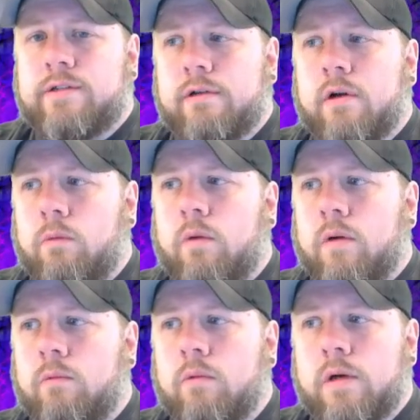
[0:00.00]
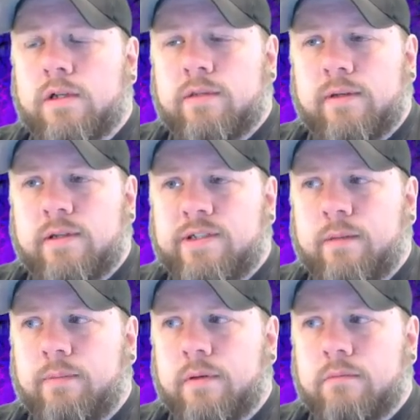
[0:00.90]
0, 1, 1 as being
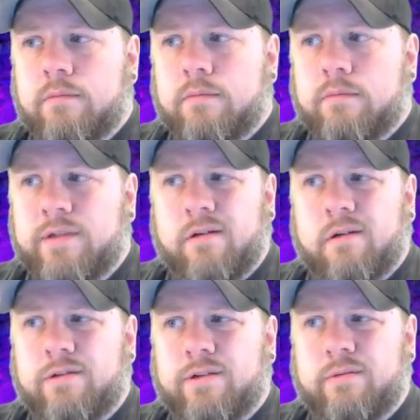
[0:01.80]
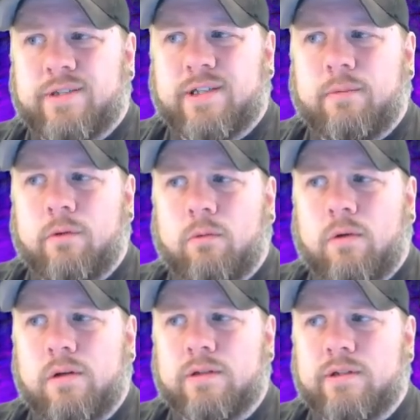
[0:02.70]
separate zeros and separate
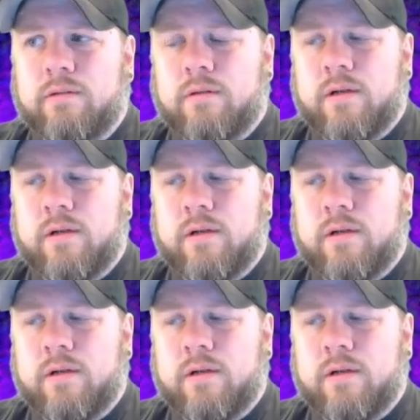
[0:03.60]
ones.